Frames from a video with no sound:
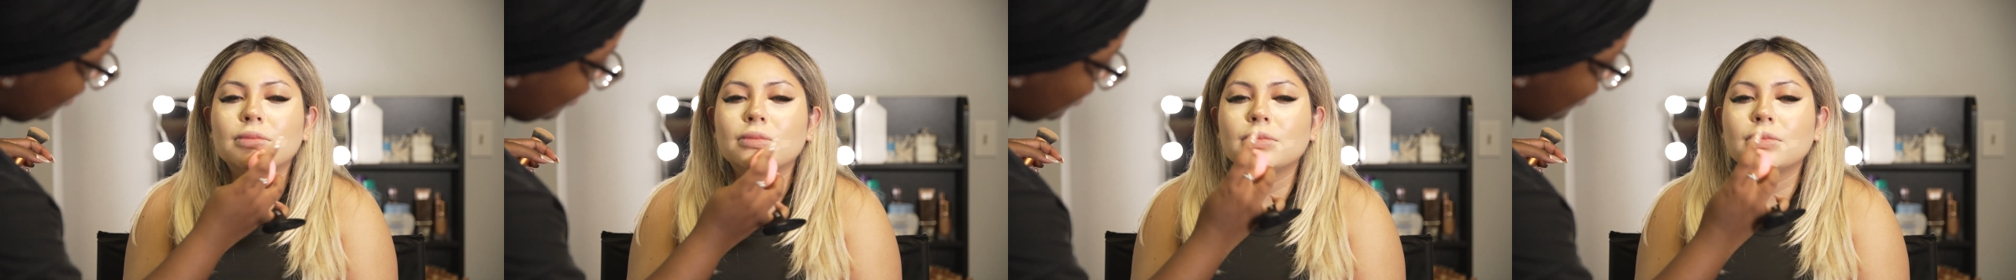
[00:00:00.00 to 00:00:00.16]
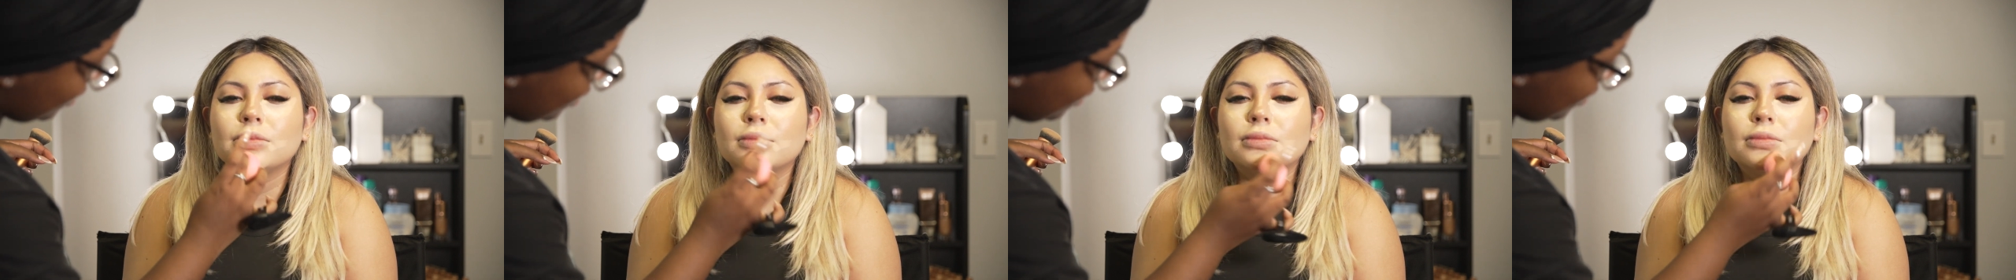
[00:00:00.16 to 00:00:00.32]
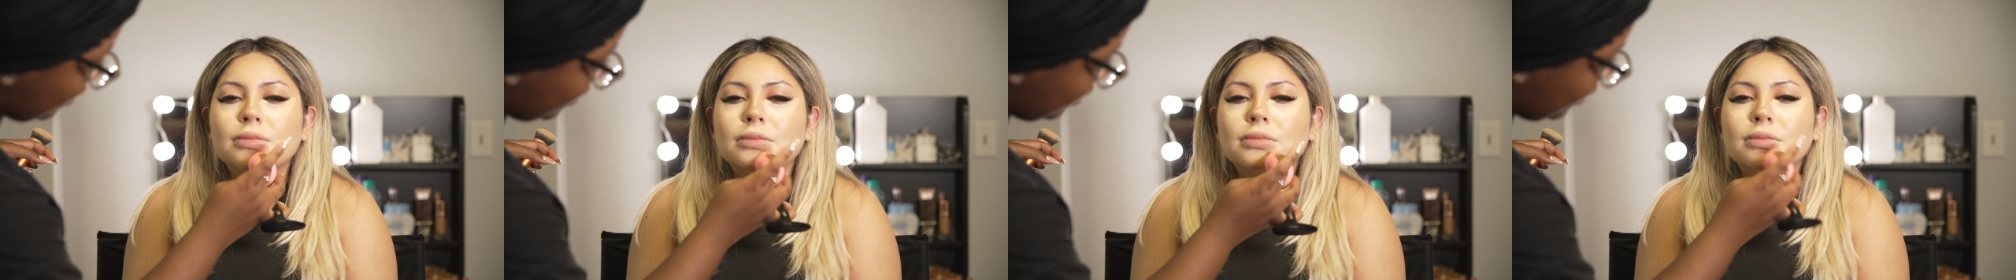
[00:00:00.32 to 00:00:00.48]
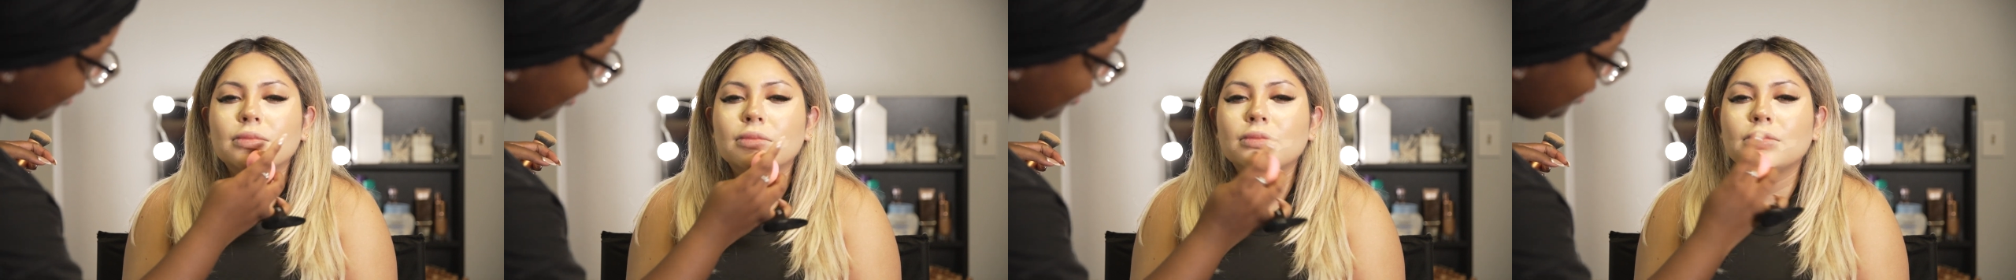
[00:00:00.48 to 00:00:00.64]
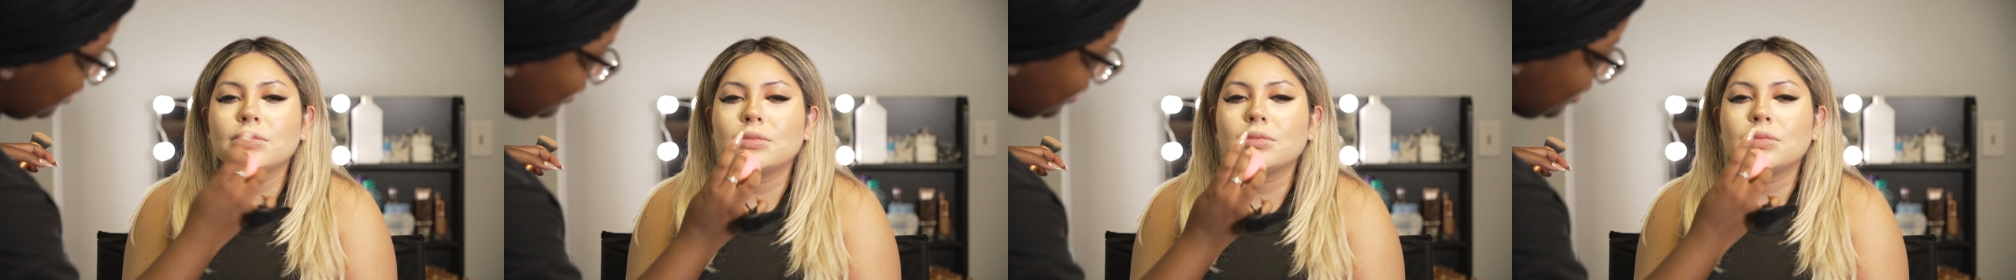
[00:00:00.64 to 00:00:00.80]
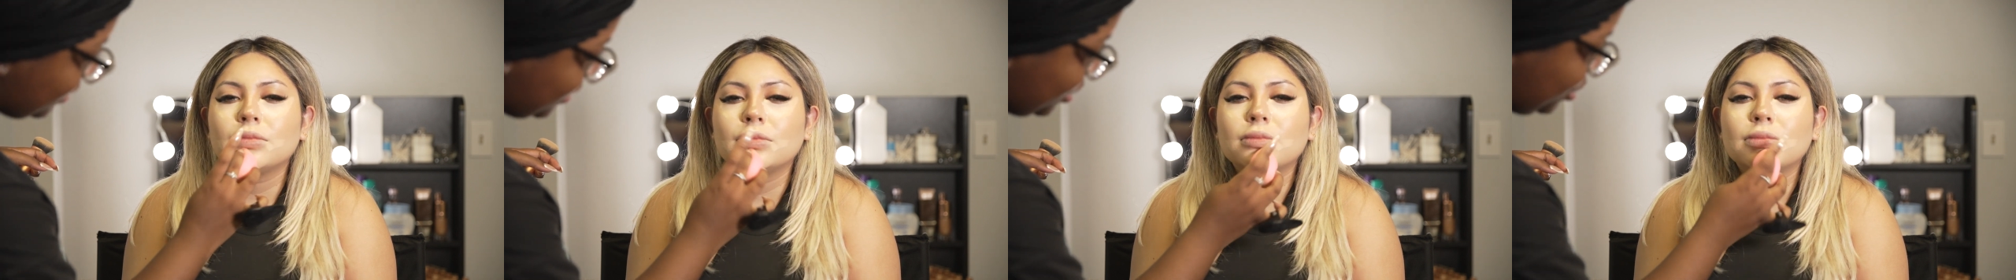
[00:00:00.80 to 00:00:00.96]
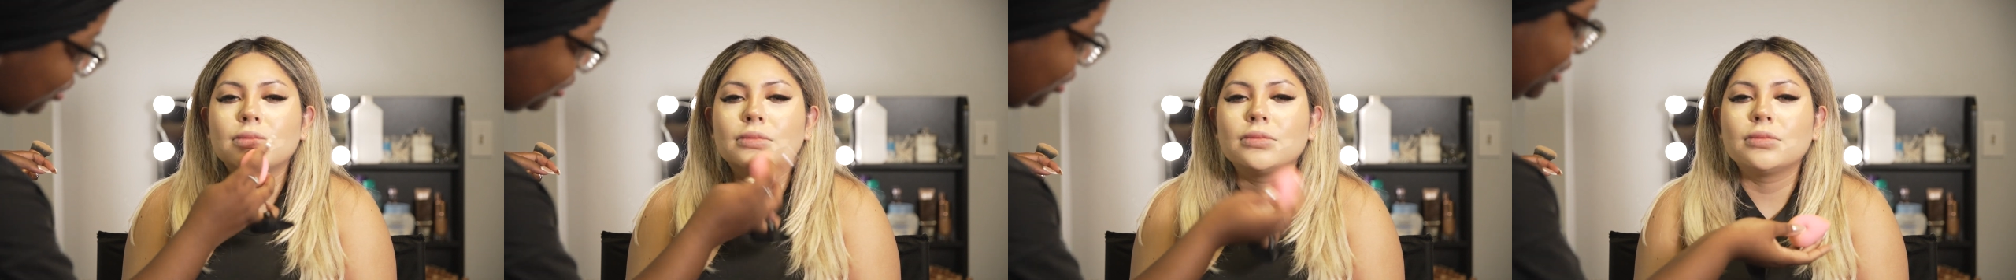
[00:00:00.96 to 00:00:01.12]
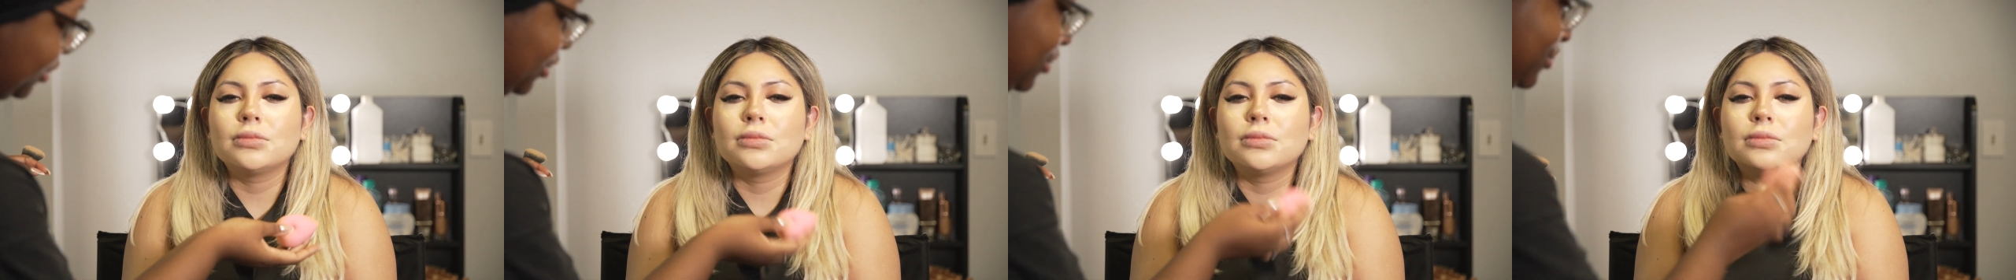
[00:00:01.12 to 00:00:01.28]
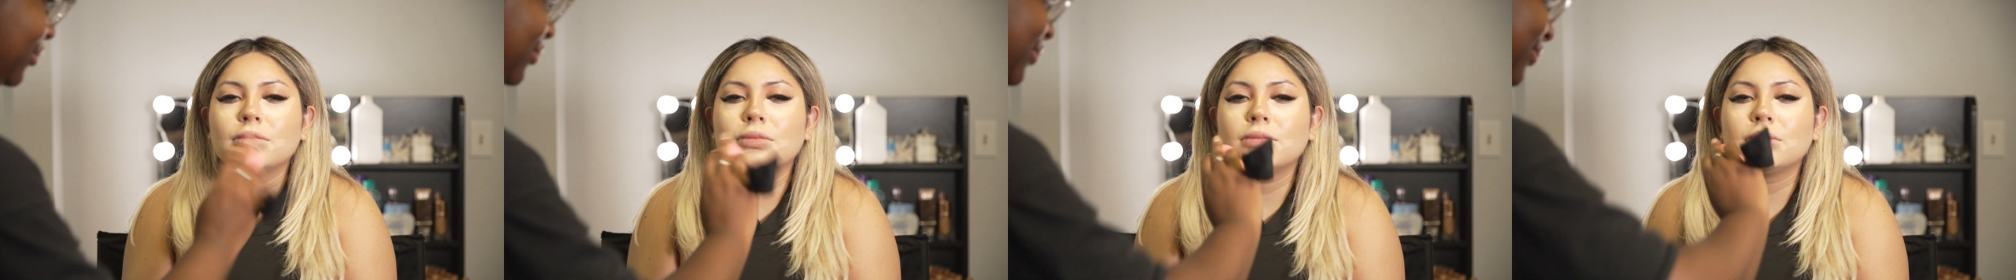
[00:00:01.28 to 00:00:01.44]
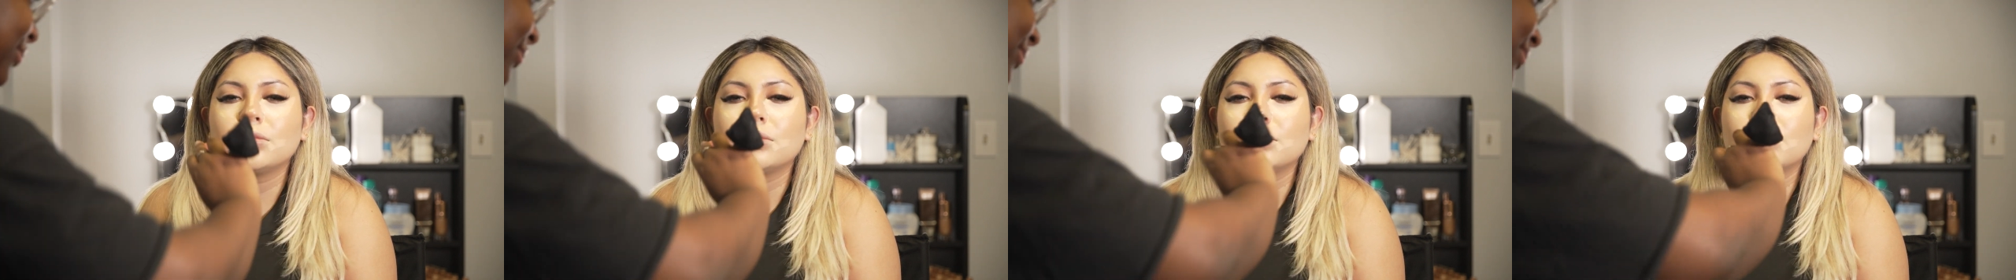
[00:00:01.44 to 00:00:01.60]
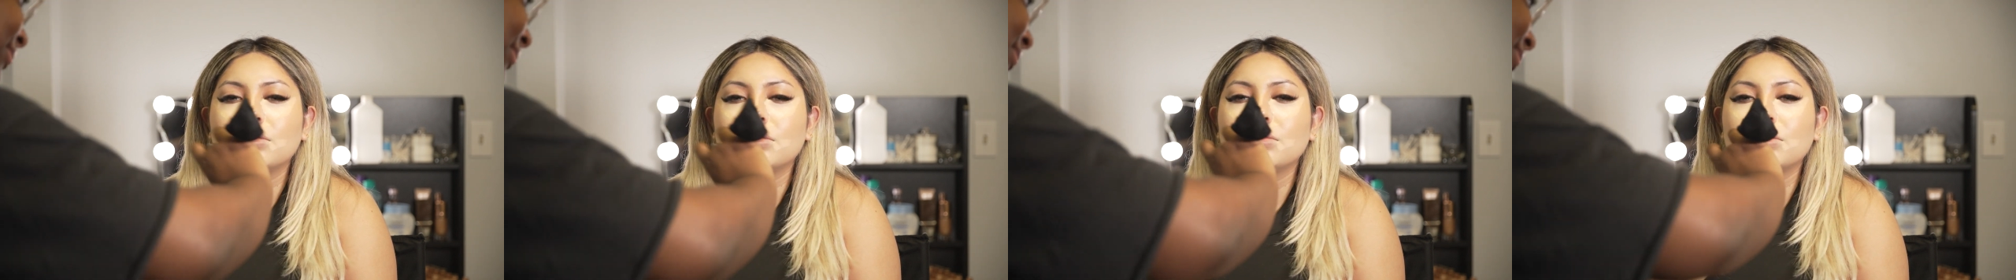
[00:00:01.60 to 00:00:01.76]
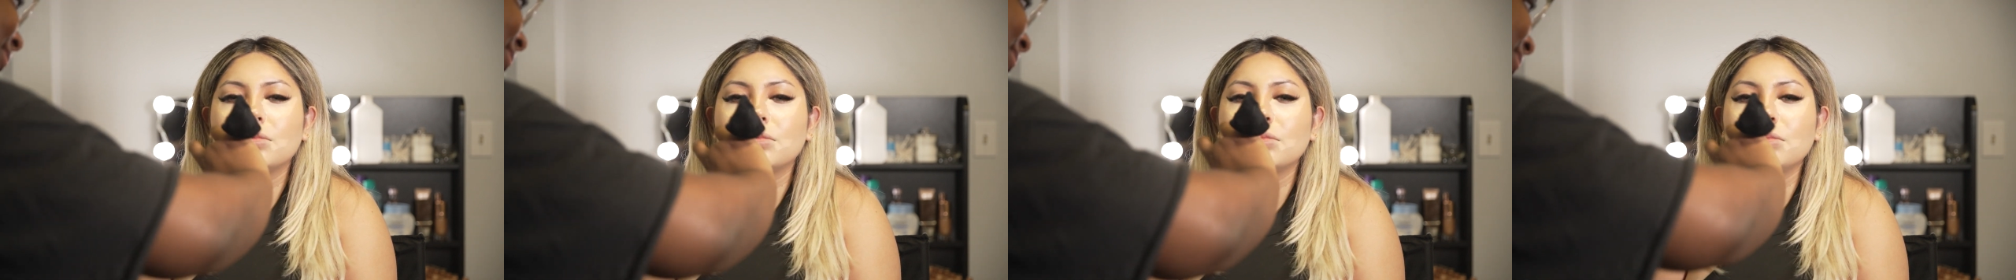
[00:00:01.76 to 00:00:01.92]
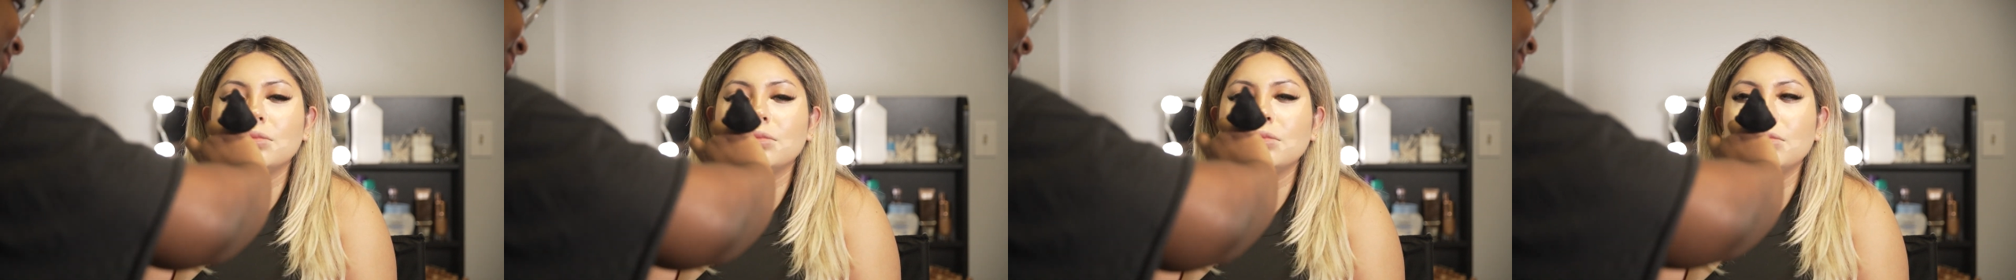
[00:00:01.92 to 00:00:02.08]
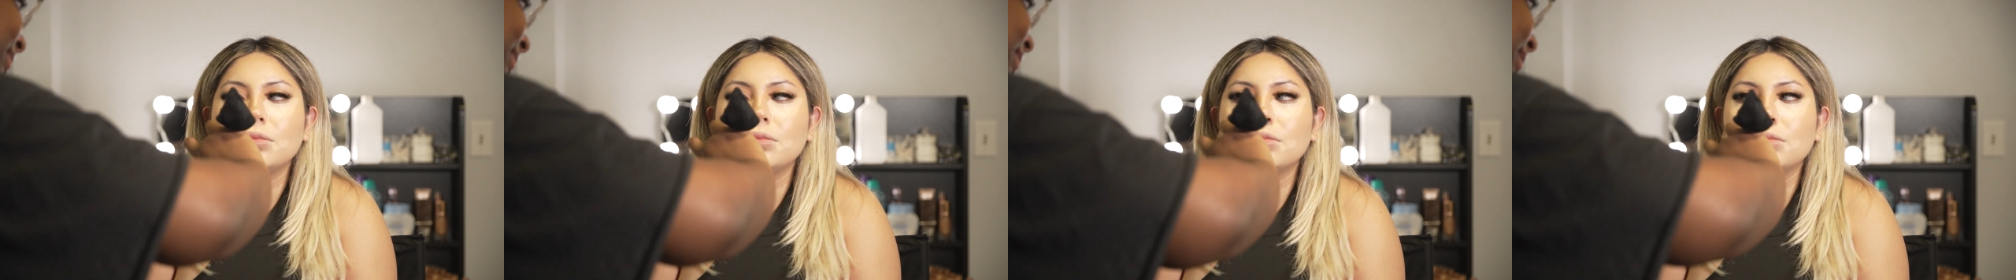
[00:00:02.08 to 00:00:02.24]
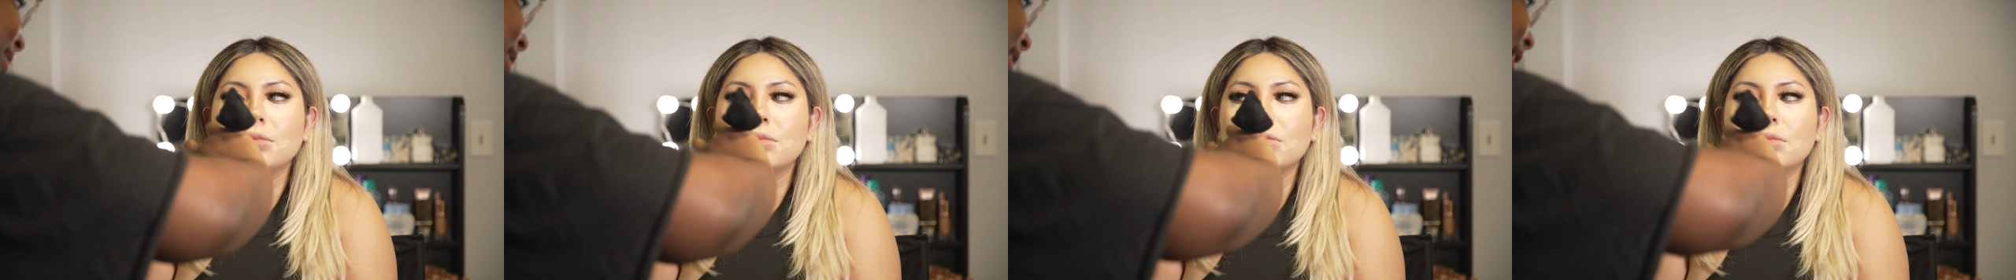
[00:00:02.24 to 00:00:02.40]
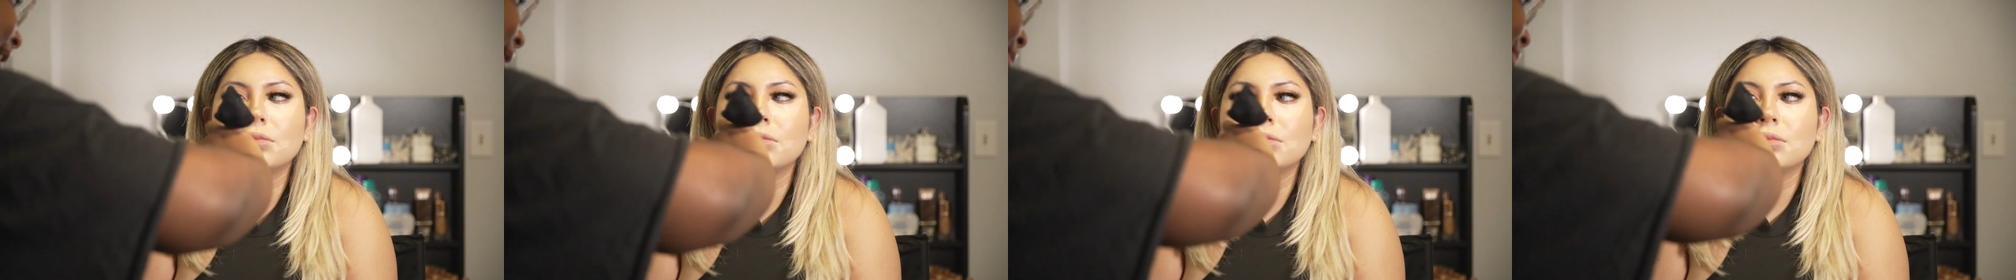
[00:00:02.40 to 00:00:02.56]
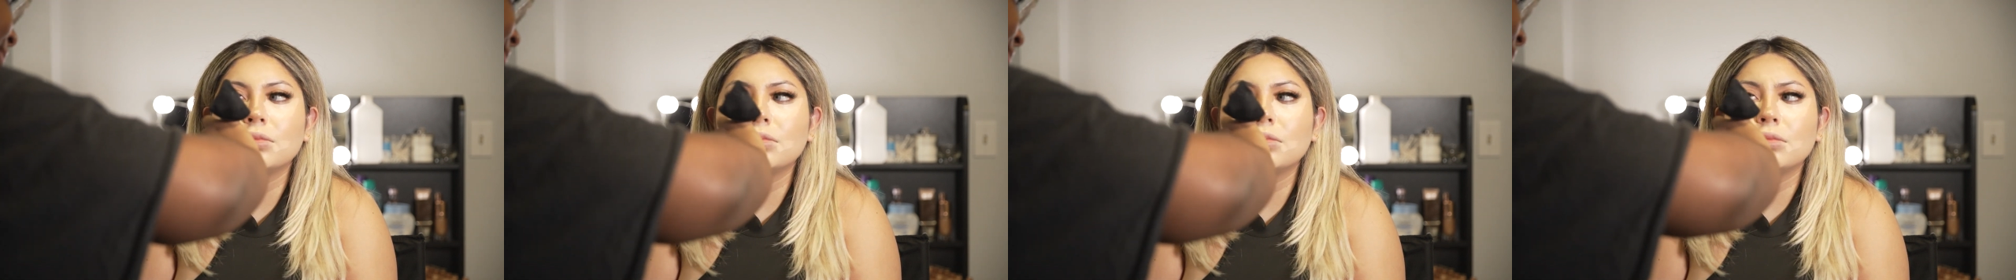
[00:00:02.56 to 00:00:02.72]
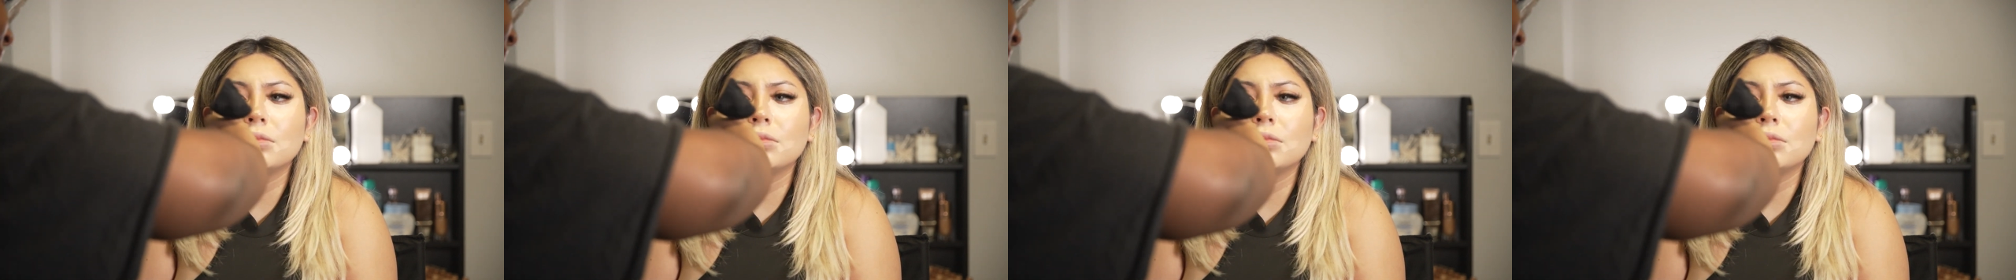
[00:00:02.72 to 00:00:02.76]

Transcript: or underneath her eyes and the inner corners rather.